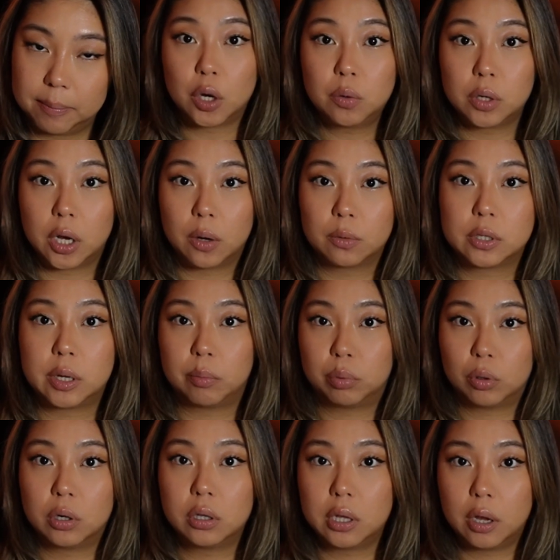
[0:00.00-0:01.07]
Don't know,
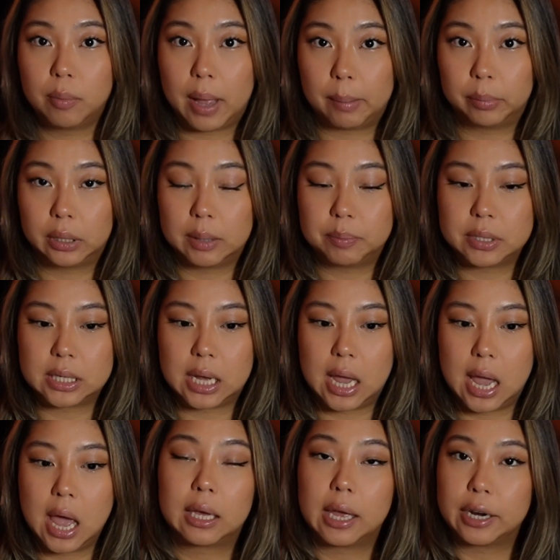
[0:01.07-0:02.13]
temporal lobe
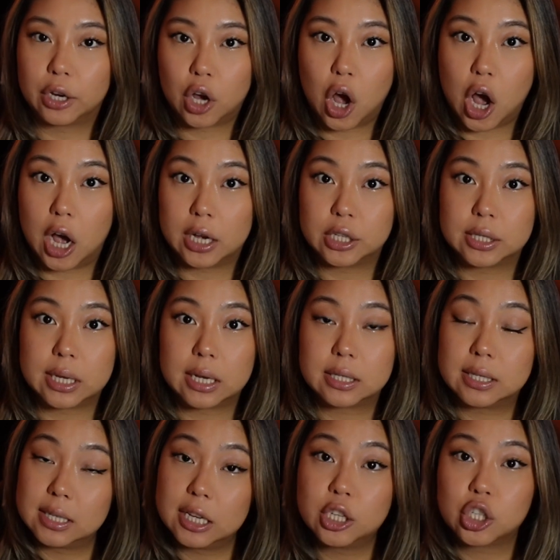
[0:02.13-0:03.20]
epilepsy can cause
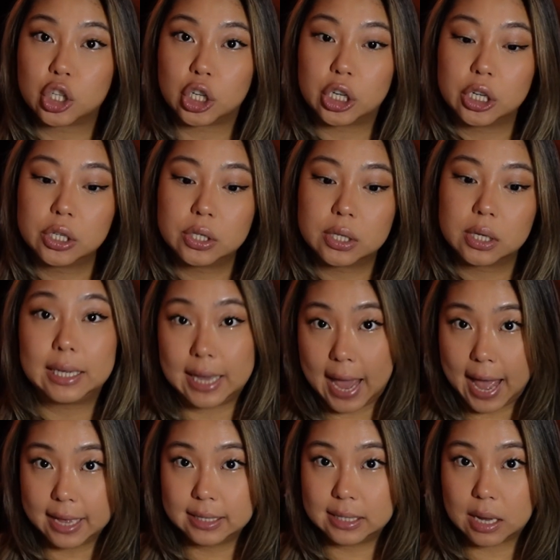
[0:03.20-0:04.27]
seizures,
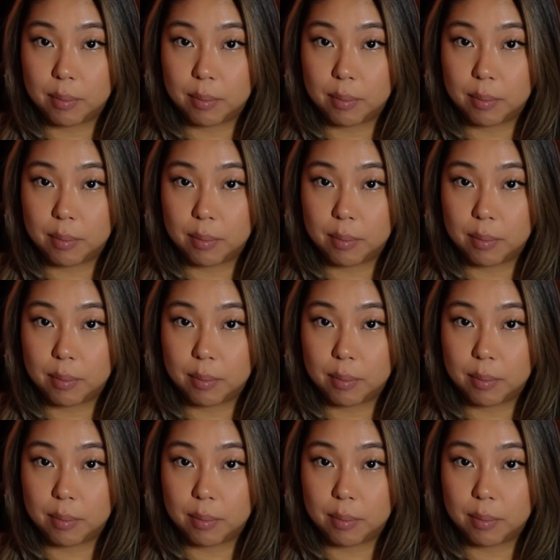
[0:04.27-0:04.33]
yes,